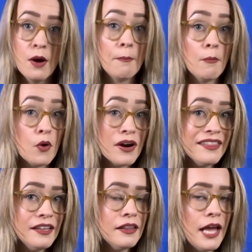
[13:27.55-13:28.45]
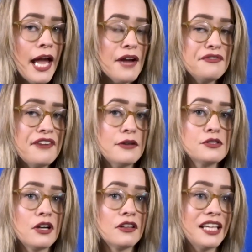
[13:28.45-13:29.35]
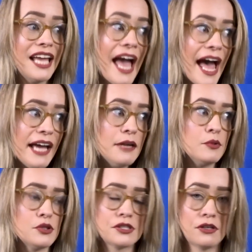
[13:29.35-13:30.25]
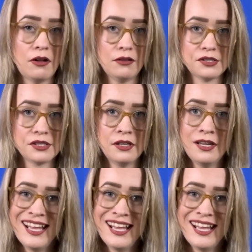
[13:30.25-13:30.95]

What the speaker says: more than they have found on the animal skulls.